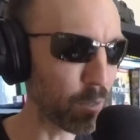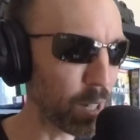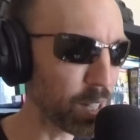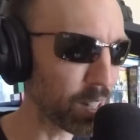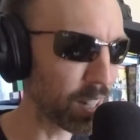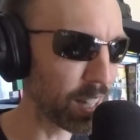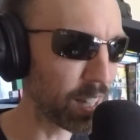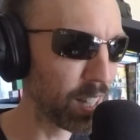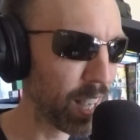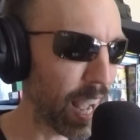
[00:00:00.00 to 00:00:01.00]
1 year
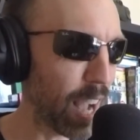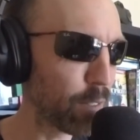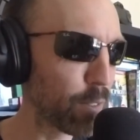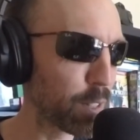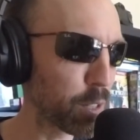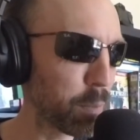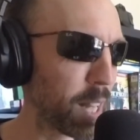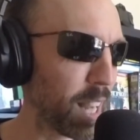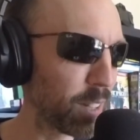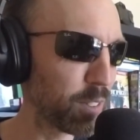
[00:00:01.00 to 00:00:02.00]
in, half of it
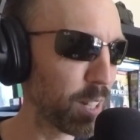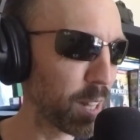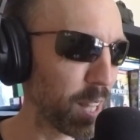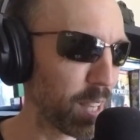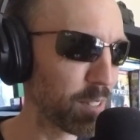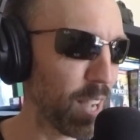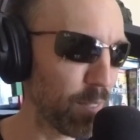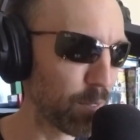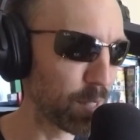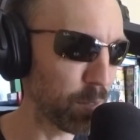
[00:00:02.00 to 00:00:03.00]
spent outside of the house,
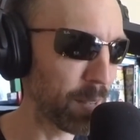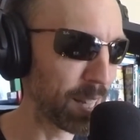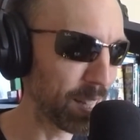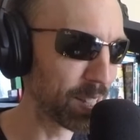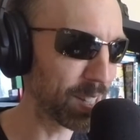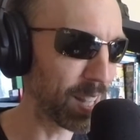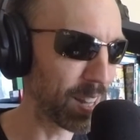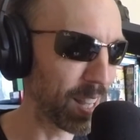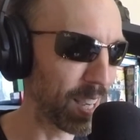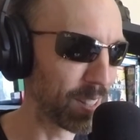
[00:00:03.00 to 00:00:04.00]
half of it spent inside
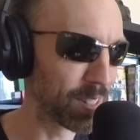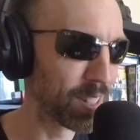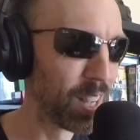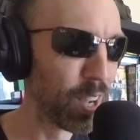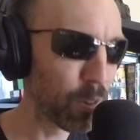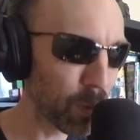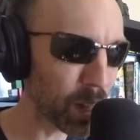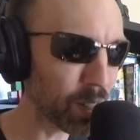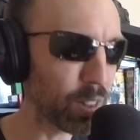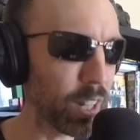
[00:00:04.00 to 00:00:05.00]
of the house.
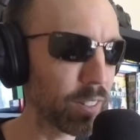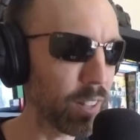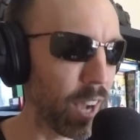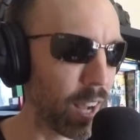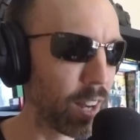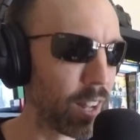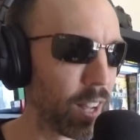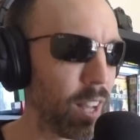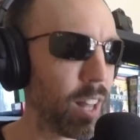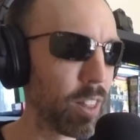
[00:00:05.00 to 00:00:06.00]
What are your thoughts on
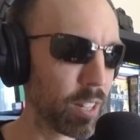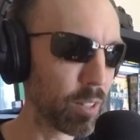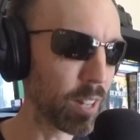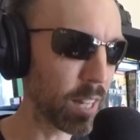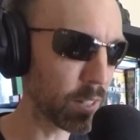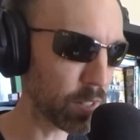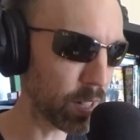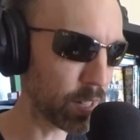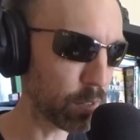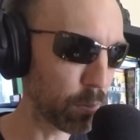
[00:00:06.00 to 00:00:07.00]
the United
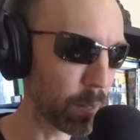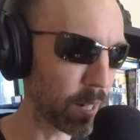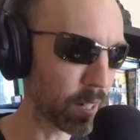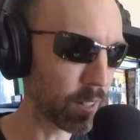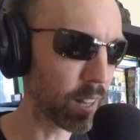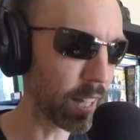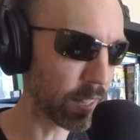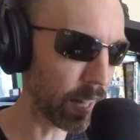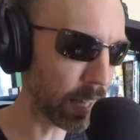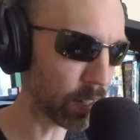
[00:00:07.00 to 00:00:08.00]
States of America, the land
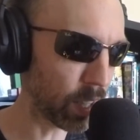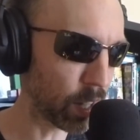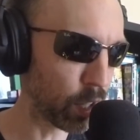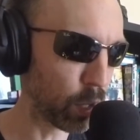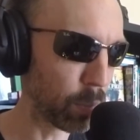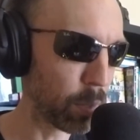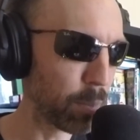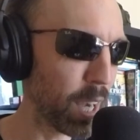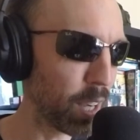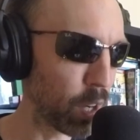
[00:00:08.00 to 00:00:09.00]
that I call home,
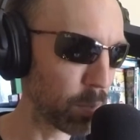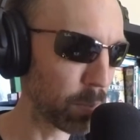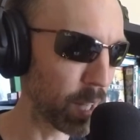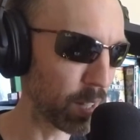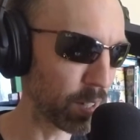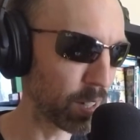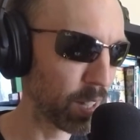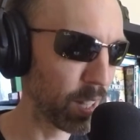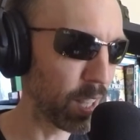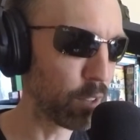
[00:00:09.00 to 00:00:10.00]
my alma mater
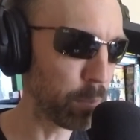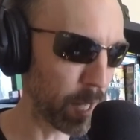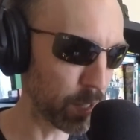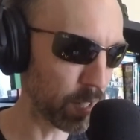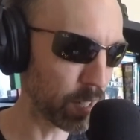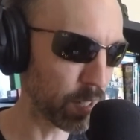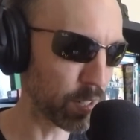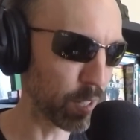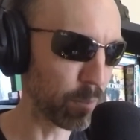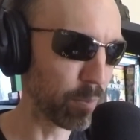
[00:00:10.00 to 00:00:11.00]
of
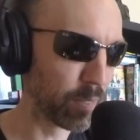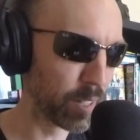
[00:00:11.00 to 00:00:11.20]
patriotism?